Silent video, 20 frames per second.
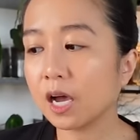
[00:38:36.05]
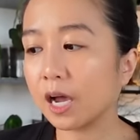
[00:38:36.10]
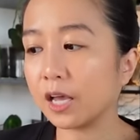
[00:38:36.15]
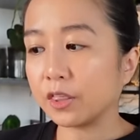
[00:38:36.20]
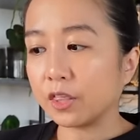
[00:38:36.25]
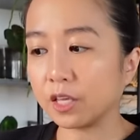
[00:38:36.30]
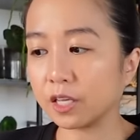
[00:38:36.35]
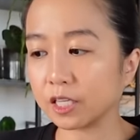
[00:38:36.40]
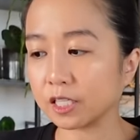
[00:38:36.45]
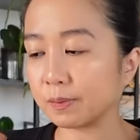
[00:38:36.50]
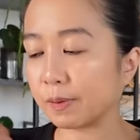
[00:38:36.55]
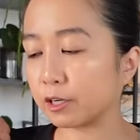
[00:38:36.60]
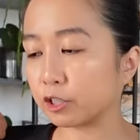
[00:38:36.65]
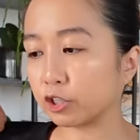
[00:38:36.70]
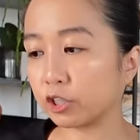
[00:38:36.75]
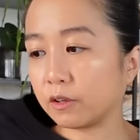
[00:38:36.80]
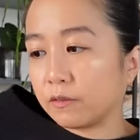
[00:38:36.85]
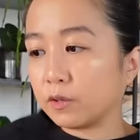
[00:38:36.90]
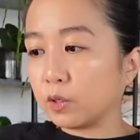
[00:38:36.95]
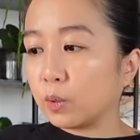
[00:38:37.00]
i think
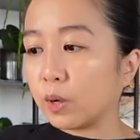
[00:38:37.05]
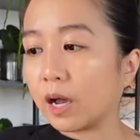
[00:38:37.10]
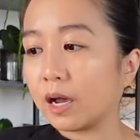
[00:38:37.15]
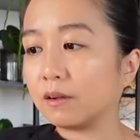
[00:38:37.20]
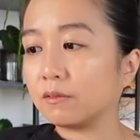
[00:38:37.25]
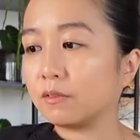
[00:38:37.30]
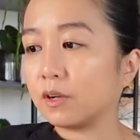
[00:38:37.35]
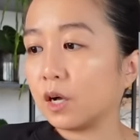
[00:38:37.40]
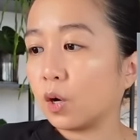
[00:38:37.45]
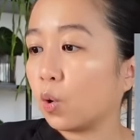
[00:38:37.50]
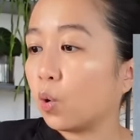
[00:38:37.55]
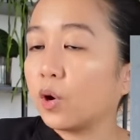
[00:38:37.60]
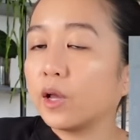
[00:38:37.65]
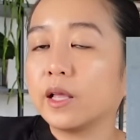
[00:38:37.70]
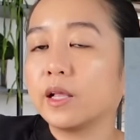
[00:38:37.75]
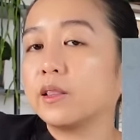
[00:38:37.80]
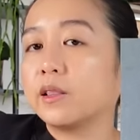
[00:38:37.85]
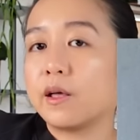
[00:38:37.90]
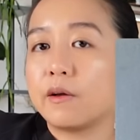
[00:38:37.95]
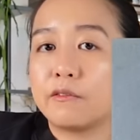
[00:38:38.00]
especially if you have a
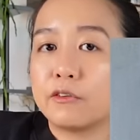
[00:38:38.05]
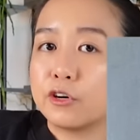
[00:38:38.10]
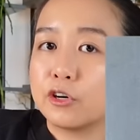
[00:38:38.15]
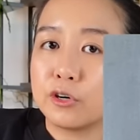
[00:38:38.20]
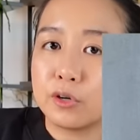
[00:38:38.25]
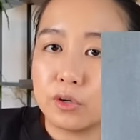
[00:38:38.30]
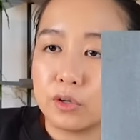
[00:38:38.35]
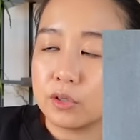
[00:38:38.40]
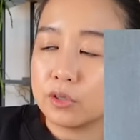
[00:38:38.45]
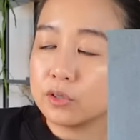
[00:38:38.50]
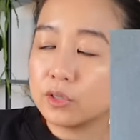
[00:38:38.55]
hoya lover